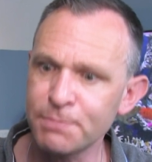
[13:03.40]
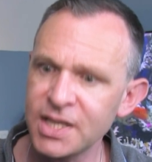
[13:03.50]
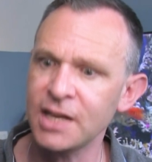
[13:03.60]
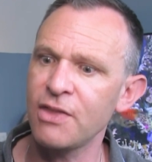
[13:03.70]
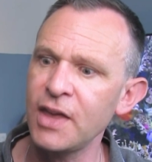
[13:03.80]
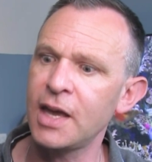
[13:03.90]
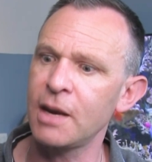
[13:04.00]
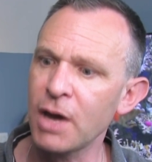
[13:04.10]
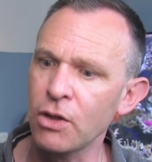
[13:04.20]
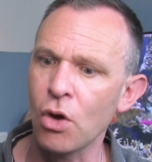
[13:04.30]
particularly
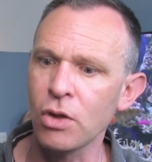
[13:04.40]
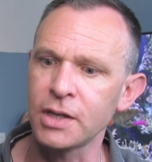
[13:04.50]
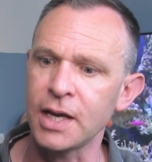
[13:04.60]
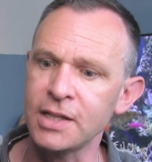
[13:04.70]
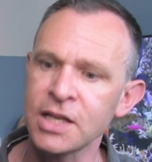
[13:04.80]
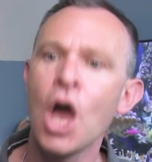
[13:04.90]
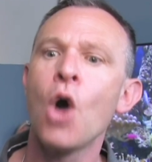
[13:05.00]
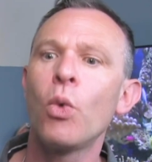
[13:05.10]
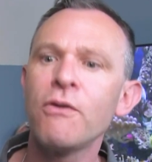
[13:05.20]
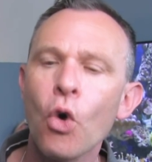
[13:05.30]
thinking about the holidays,
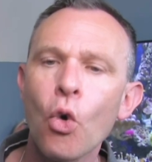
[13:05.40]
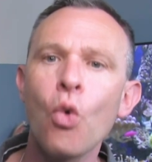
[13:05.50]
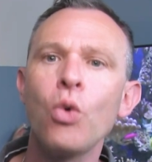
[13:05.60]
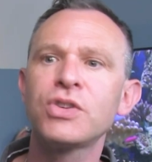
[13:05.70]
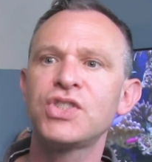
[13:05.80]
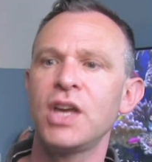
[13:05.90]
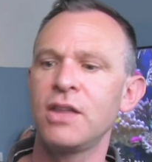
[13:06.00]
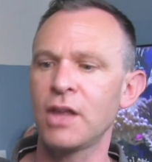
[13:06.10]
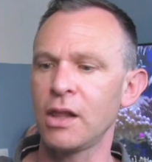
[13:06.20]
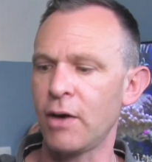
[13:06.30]
we've all
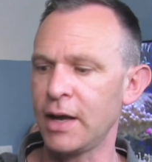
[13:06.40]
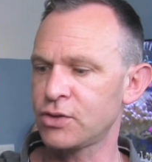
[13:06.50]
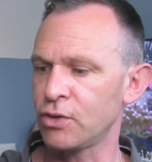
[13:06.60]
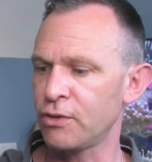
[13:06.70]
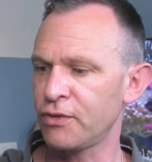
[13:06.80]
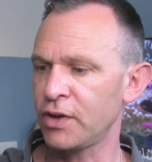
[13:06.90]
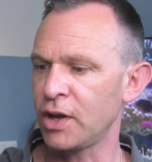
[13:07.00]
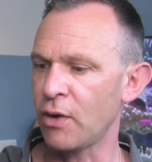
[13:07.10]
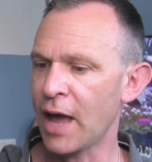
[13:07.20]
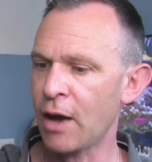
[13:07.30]
seen the likes of,
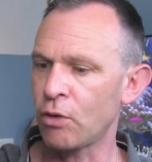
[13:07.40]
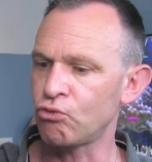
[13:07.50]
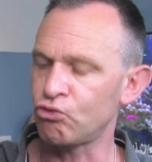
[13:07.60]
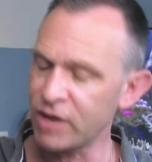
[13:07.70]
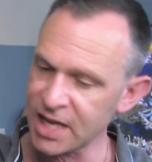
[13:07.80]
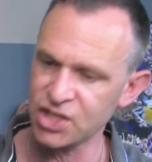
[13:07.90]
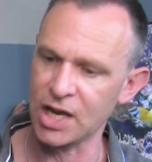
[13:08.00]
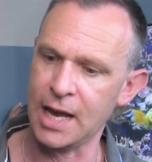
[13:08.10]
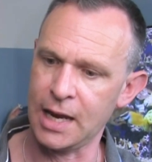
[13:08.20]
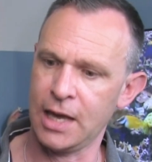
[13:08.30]
how
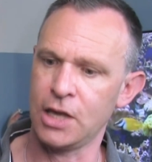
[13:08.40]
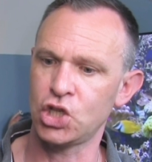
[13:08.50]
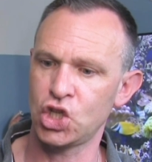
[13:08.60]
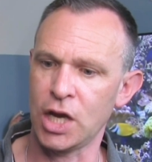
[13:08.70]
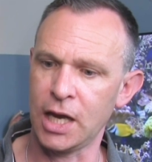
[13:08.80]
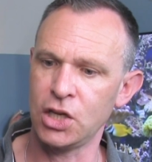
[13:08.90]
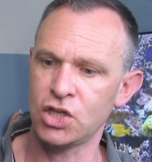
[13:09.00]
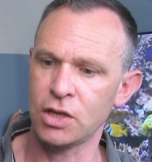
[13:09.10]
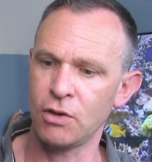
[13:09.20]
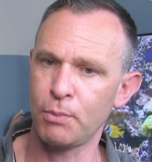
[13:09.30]
retailing has changed.
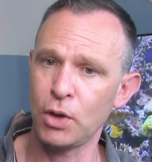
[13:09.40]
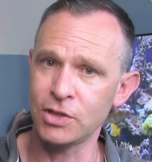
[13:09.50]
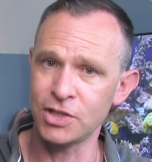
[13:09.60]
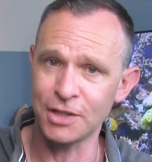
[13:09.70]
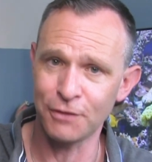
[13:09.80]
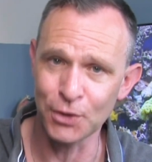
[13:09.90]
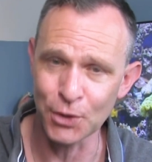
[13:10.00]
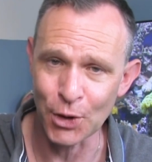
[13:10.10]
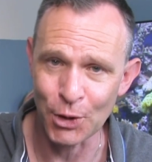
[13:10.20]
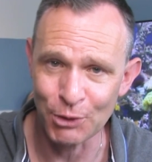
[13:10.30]
So apologies if you're
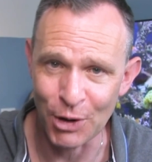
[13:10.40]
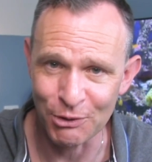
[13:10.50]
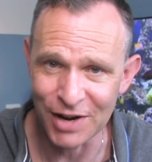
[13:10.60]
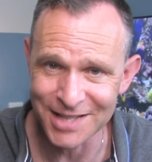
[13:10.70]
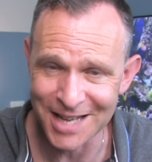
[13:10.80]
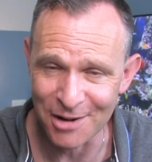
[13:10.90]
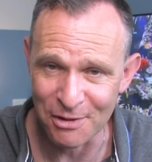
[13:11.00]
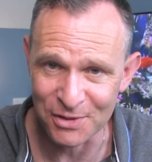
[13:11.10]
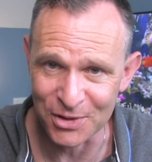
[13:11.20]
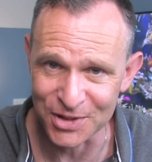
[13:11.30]
not a retailer
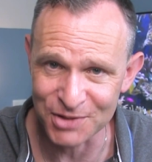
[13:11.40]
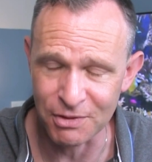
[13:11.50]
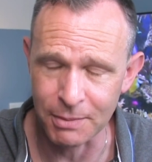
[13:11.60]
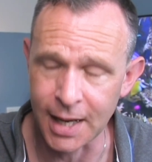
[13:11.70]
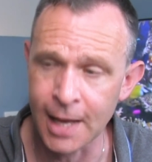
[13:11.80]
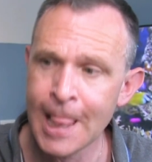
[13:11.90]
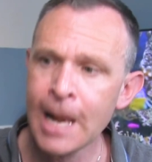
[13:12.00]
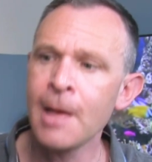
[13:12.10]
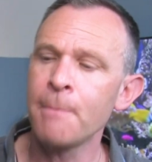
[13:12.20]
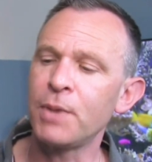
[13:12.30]
of goods for a minute,
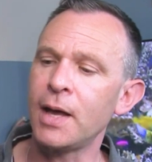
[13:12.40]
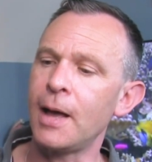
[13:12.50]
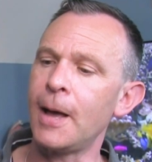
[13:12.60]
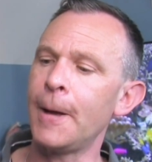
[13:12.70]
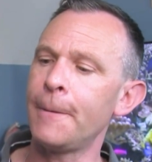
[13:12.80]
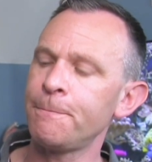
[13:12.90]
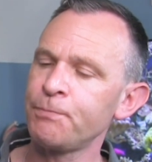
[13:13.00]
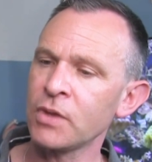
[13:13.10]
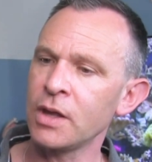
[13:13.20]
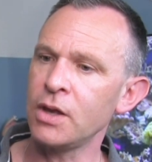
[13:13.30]
but
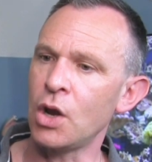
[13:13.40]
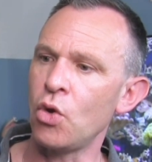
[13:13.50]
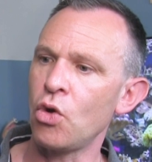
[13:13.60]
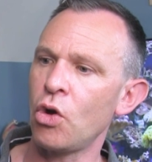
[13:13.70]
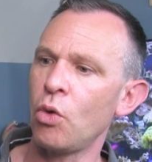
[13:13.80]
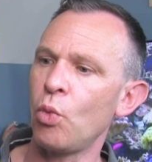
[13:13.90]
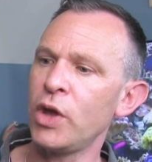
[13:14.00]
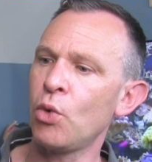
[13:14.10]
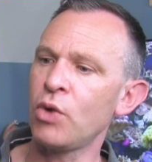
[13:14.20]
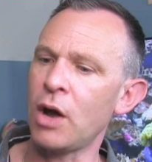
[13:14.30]

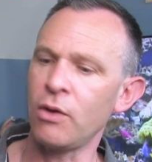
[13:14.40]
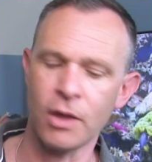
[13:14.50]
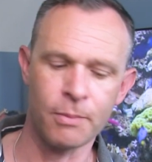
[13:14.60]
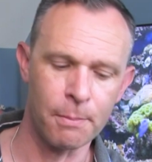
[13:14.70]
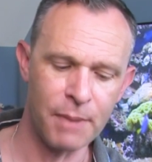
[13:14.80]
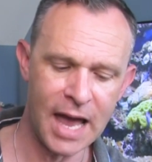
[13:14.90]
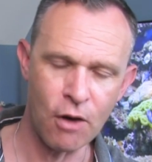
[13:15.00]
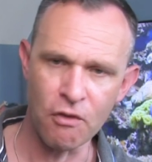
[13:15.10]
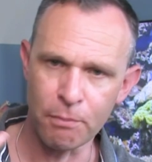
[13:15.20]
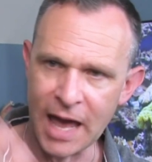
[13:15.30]
we all know that the
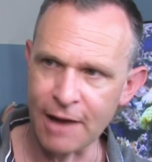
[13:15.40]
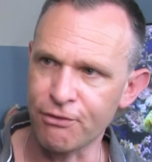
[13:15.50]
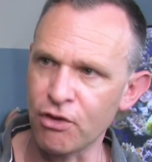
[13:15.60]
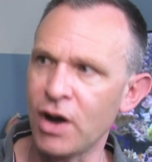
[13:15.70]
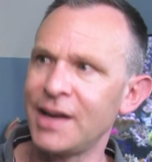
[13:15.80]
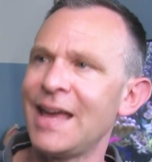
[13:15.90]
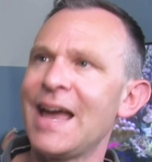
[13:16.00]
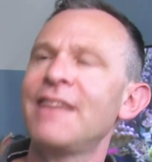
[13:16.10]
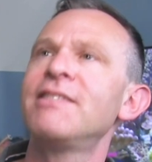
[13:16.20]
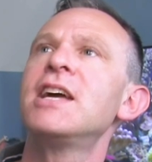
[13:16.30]
power of Black Friday
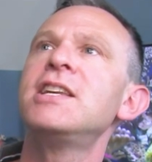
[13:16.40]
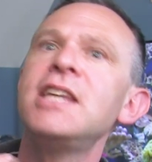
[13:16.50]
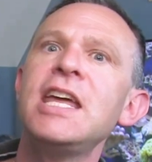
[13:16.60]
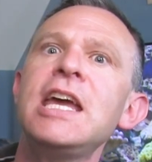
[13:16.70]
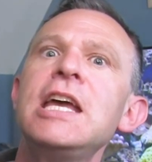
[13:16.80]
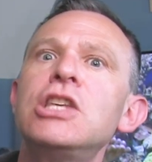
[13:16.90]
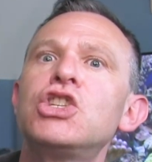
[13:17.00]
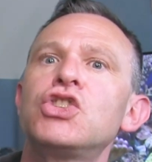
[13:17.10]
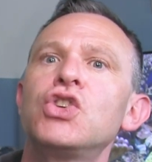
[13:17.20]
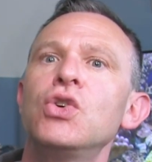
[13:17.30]
and the need
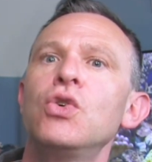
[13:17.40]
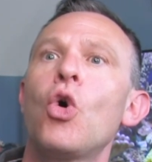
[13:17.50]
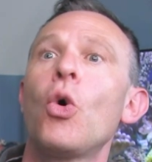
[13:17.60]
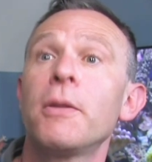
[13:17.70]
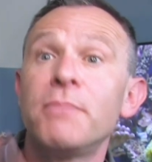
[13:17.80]
to, or the